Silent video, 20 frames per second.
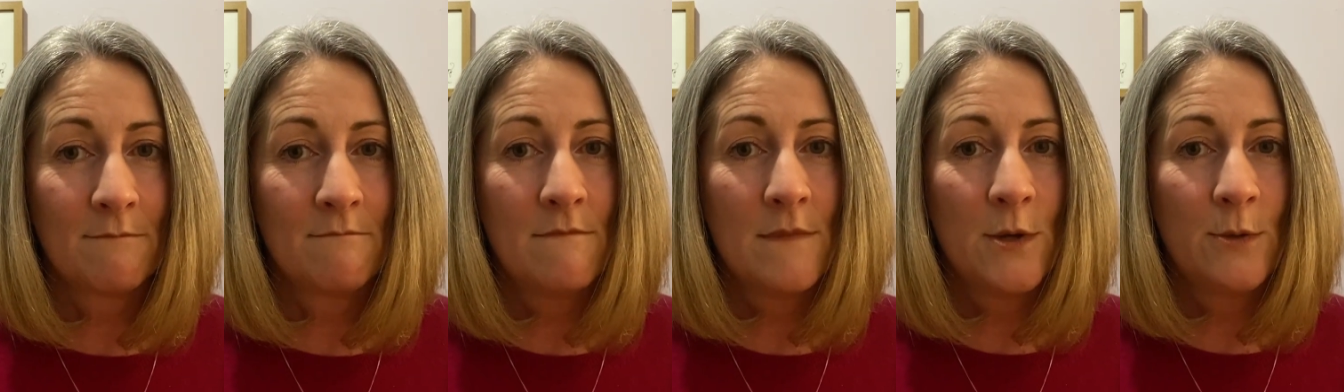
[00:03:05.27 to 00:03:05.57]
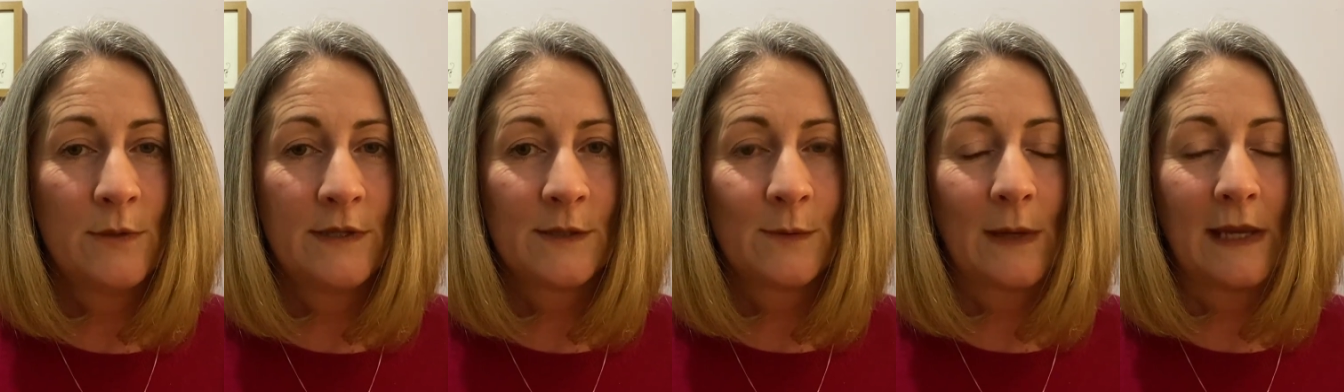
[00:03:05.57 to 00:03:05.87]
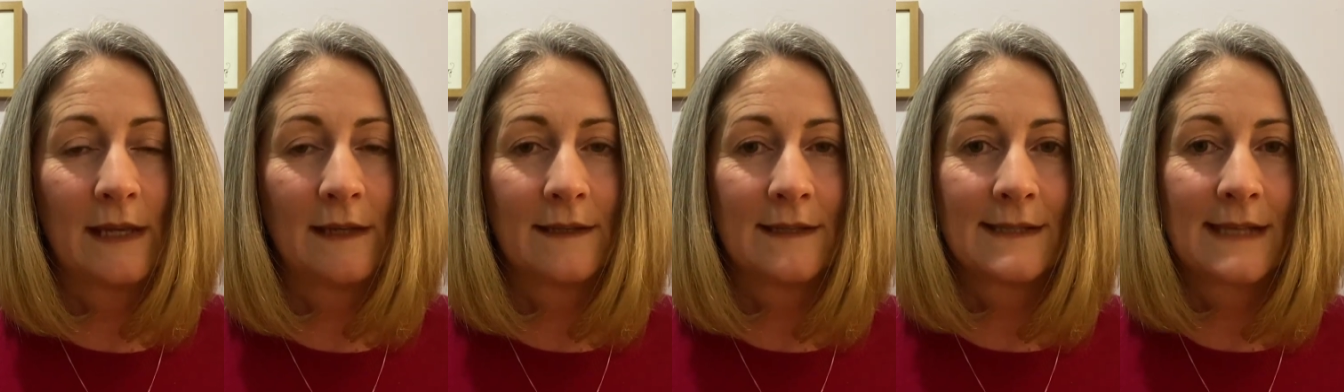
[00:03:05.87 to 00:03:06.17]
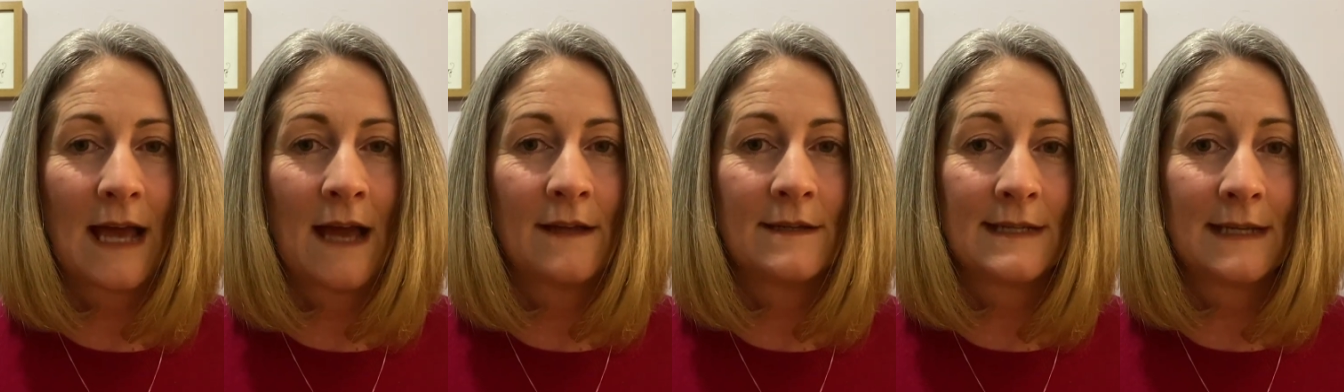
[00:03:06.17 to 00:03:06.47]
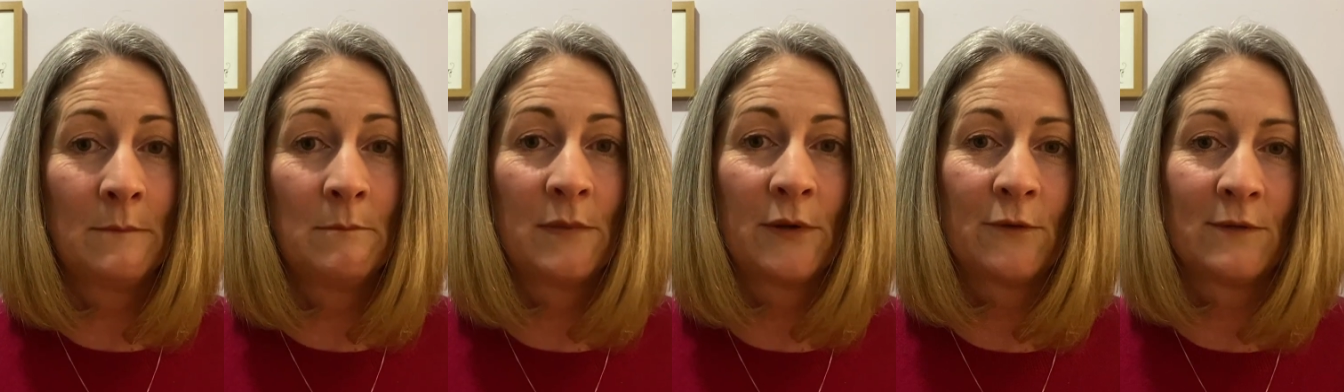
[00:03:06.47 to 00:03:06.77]
mood swings, and
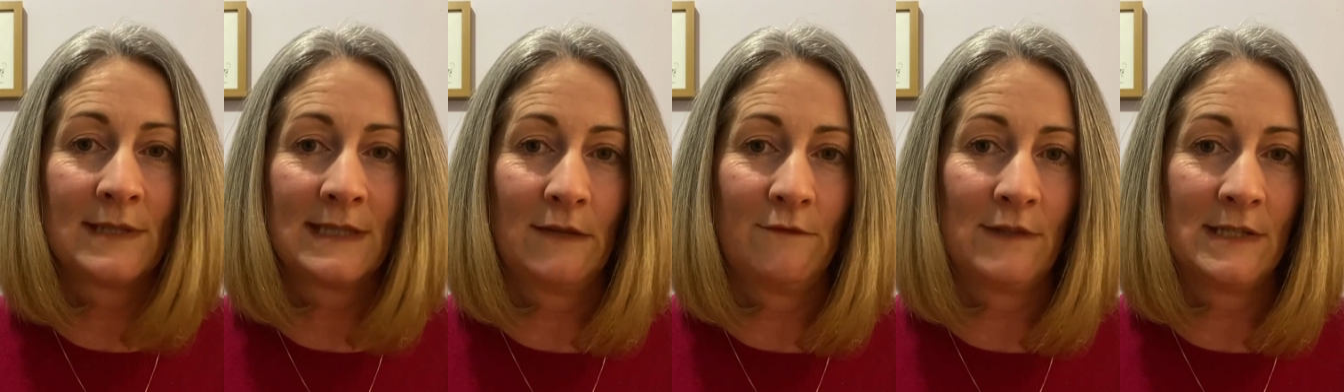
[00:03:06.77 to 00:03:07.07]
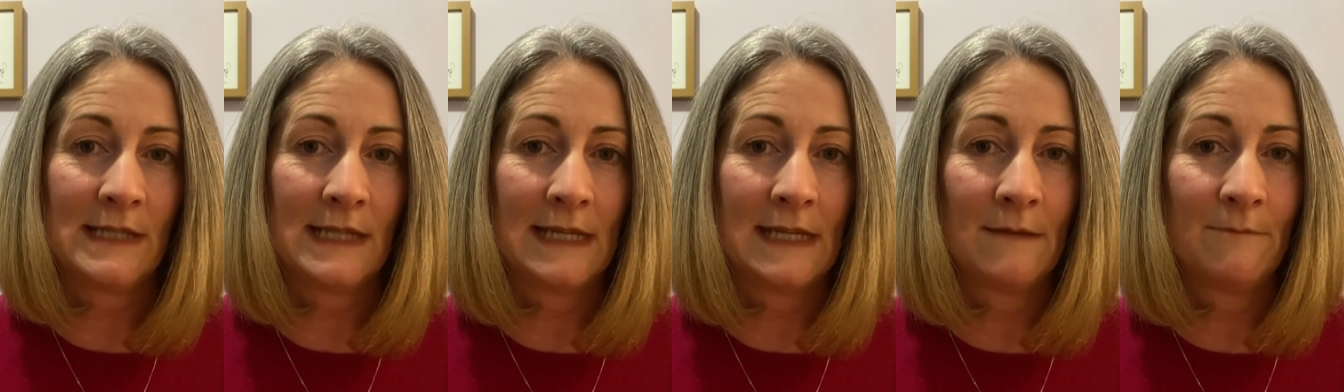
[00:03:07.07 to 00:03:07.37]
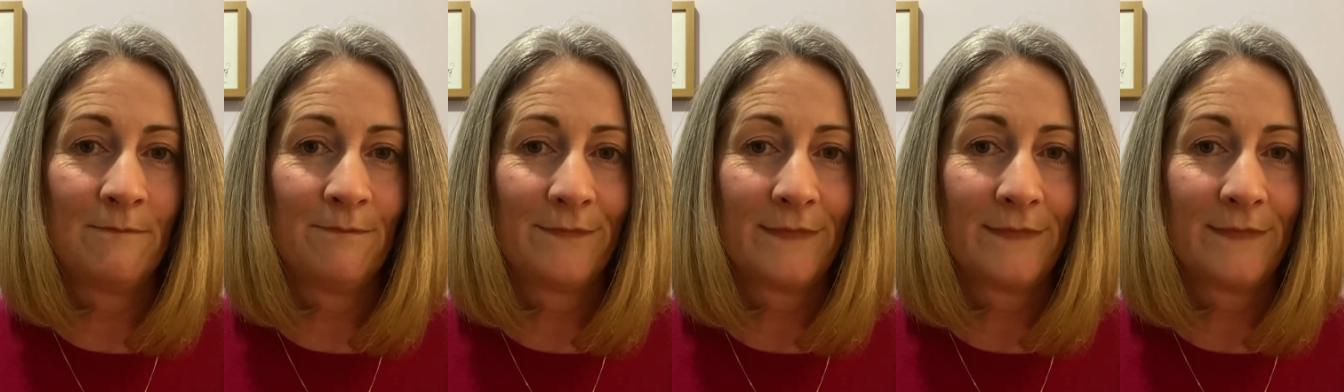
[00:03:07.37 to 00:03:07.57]
impulsivity.